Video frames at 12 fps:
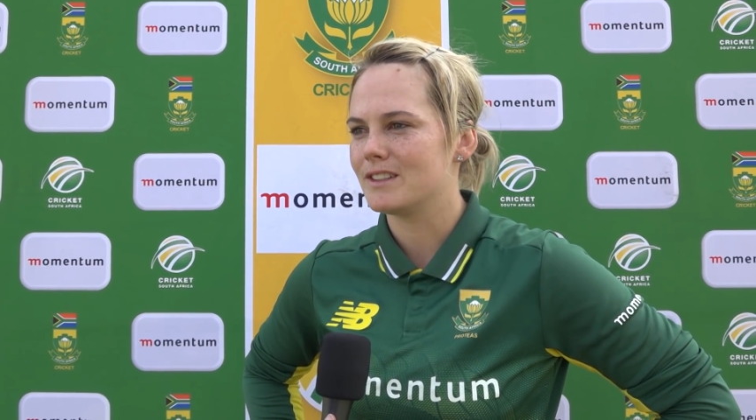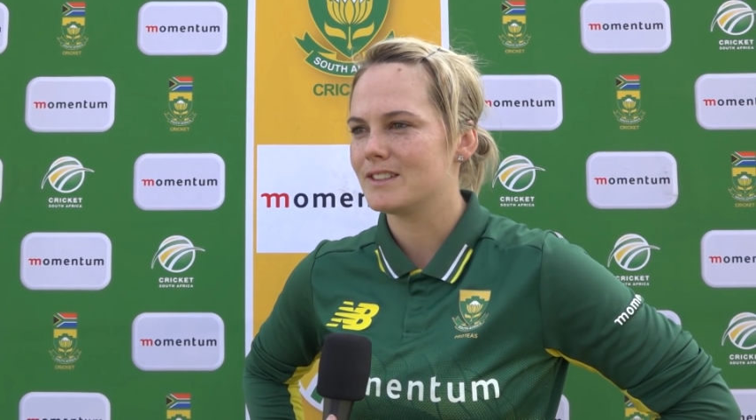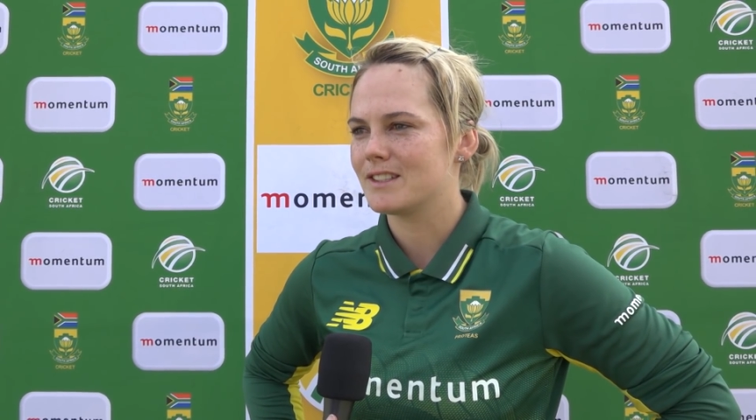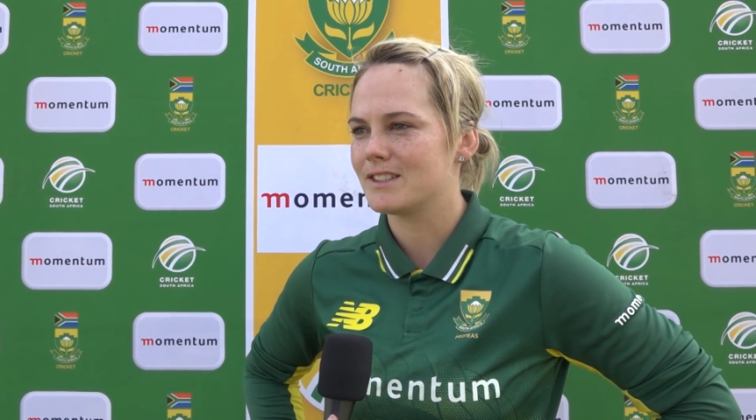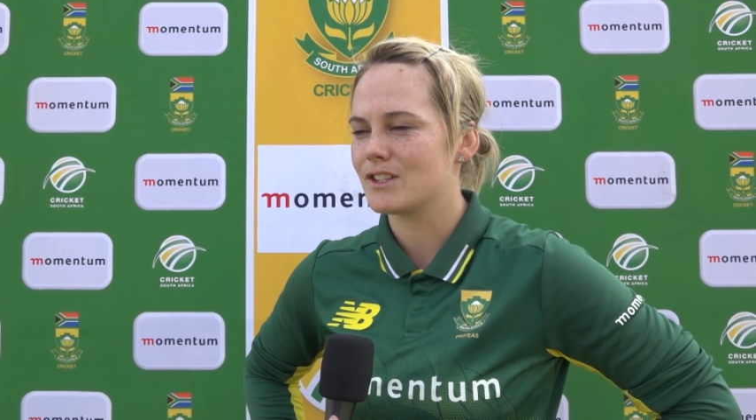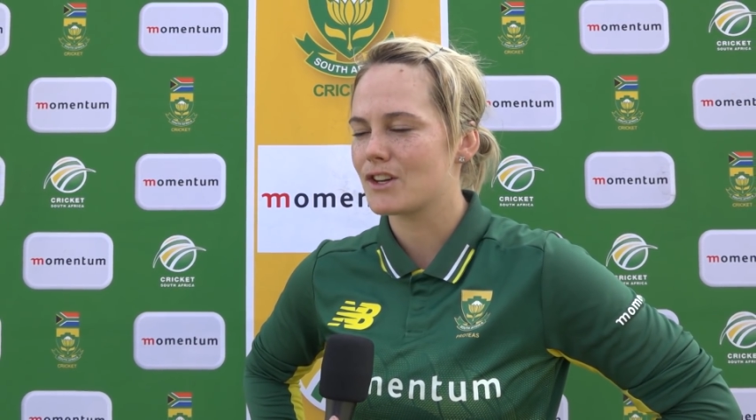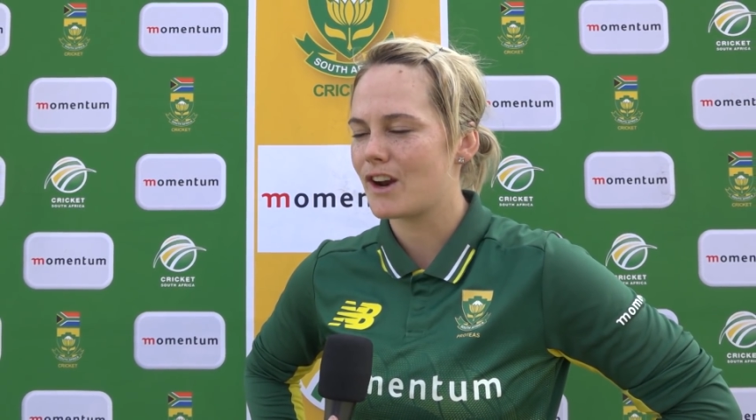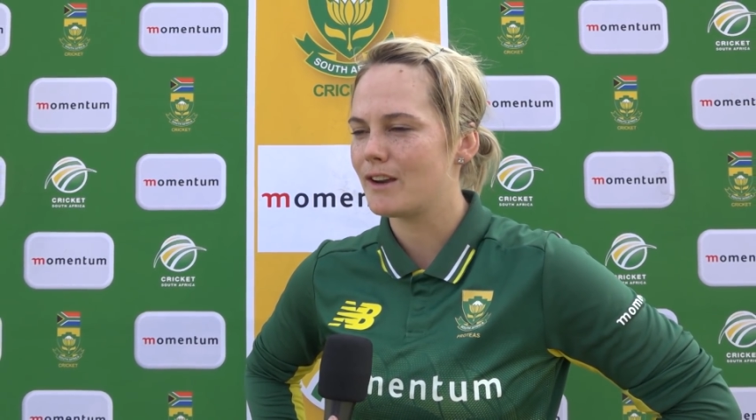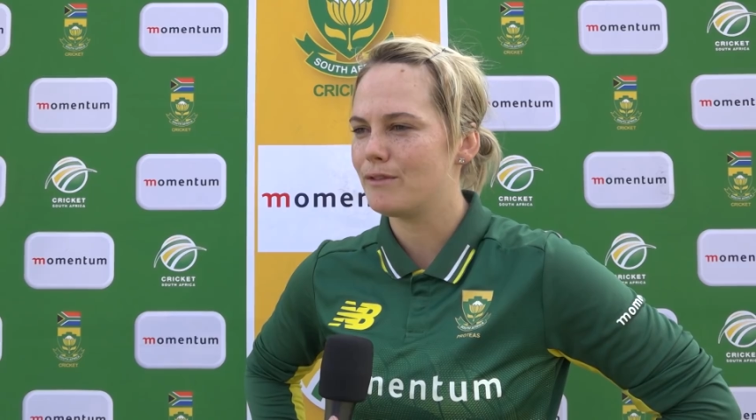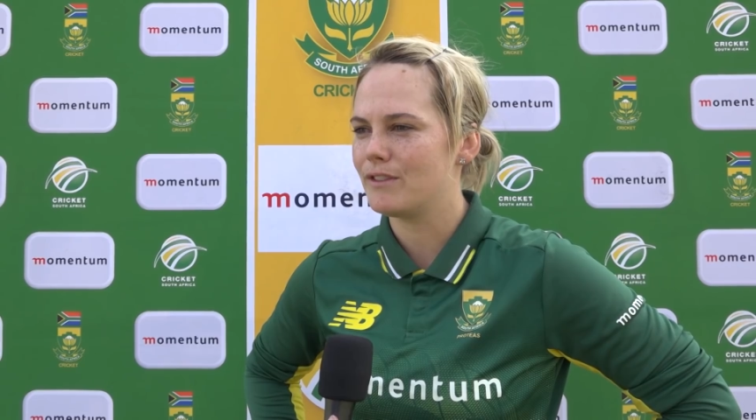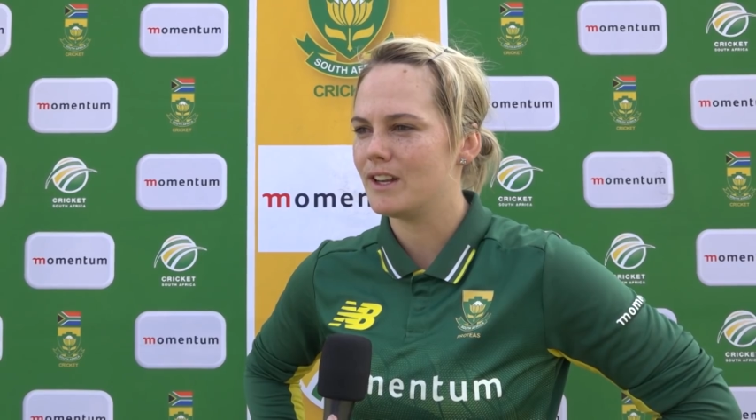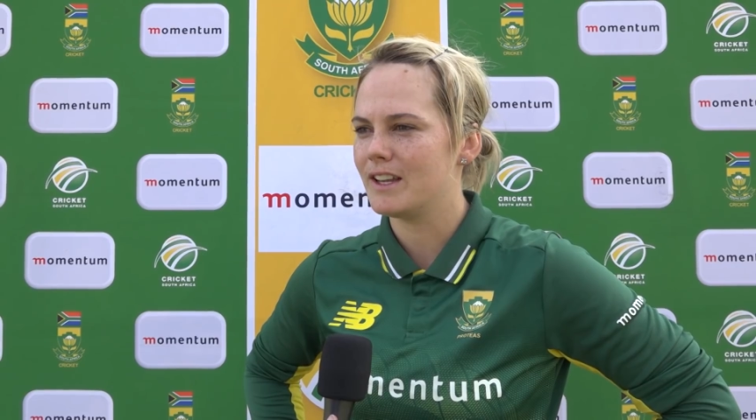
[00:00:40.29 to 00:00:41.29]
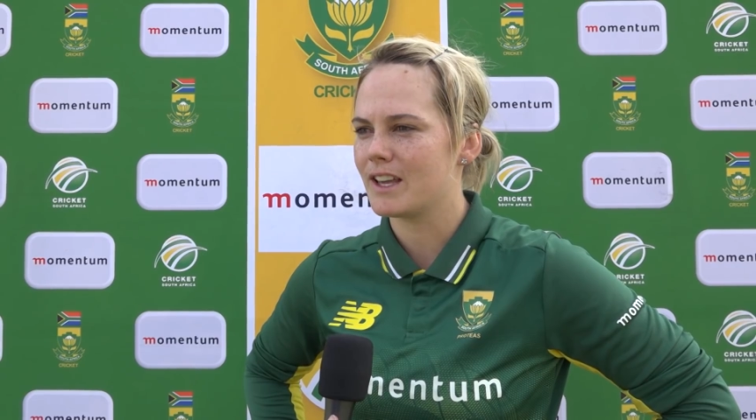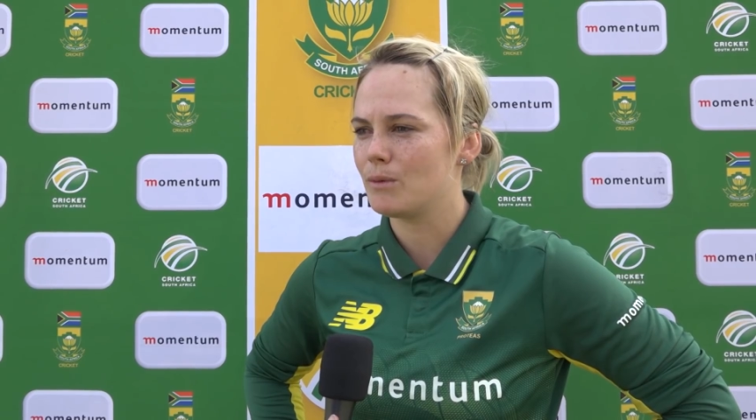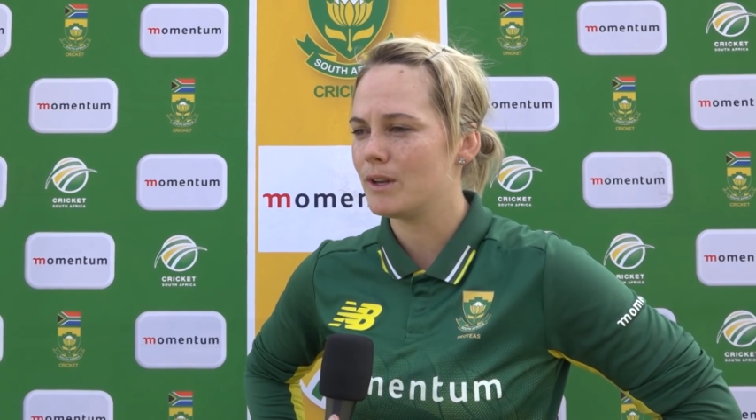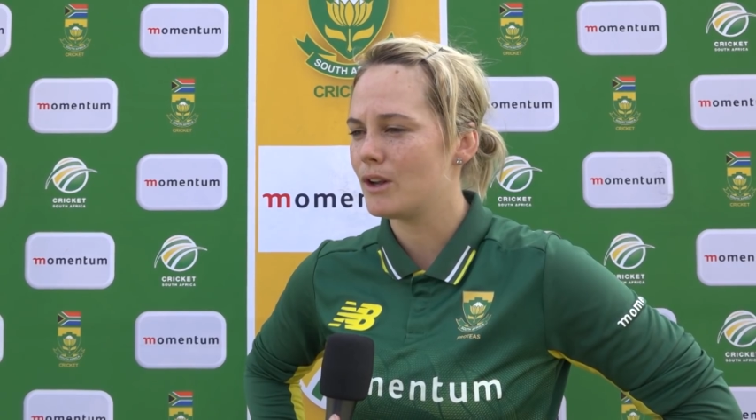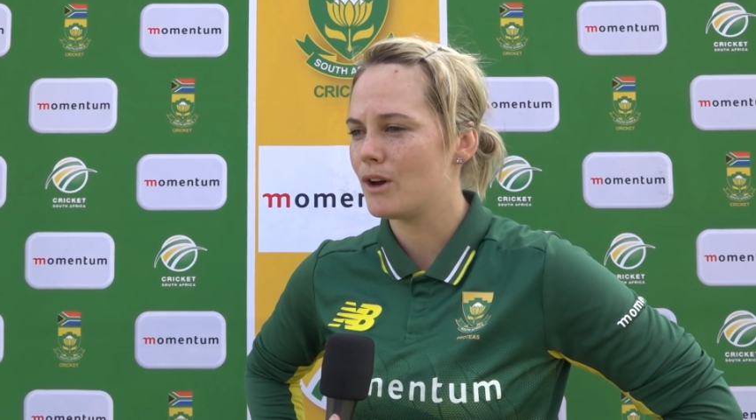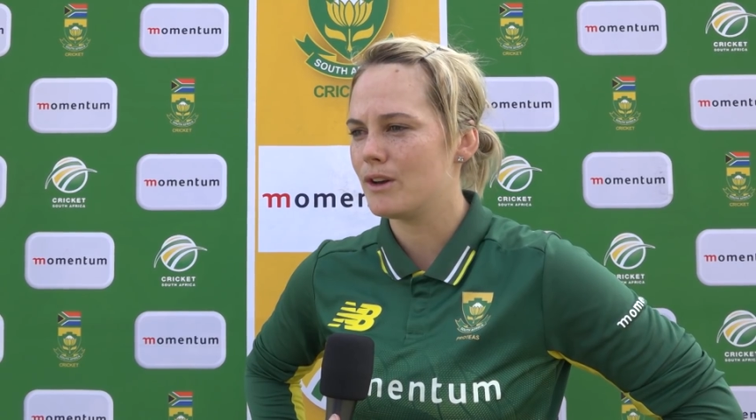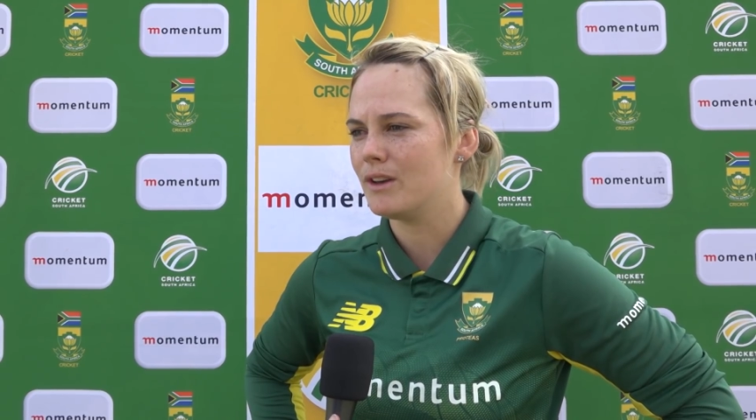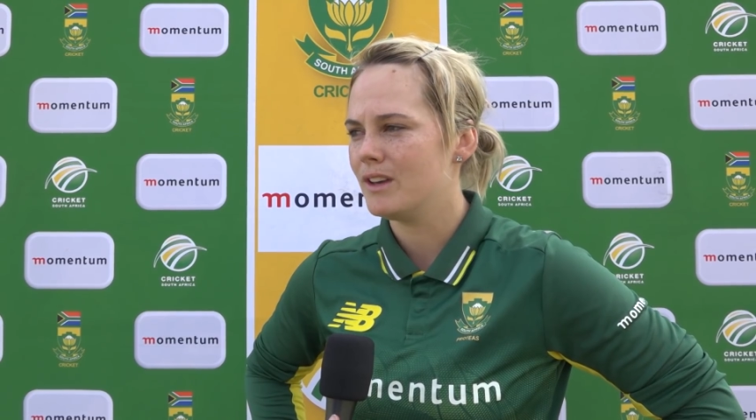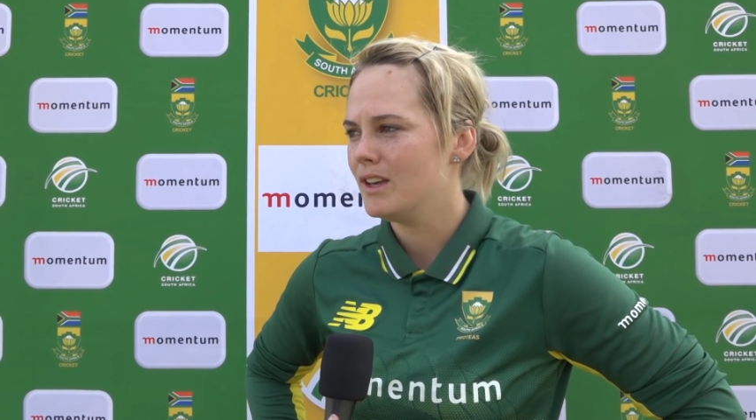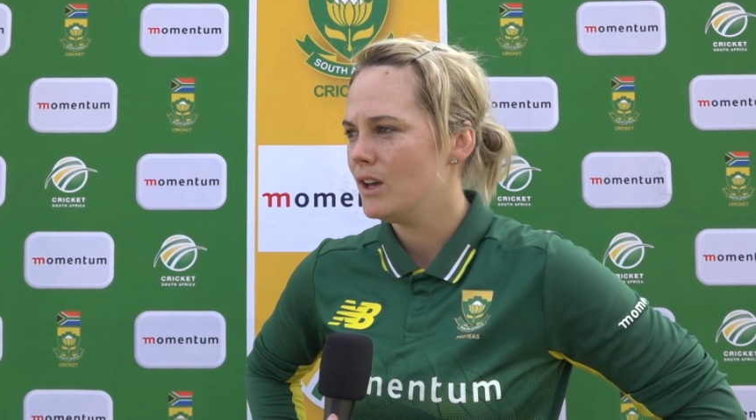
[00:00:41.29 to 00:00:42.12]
It's a great feeling, and we know